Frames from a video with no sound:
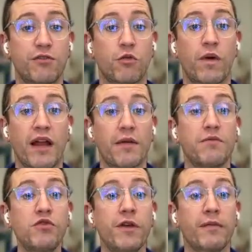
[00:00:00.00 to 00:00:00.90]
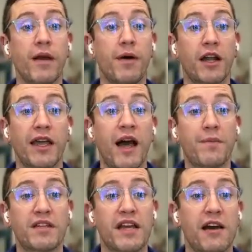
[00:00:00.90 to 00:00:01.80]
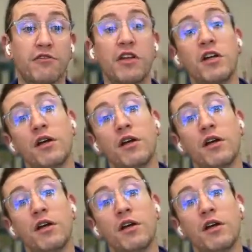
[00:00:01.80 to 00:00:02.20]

for when I'm moving my body up and down,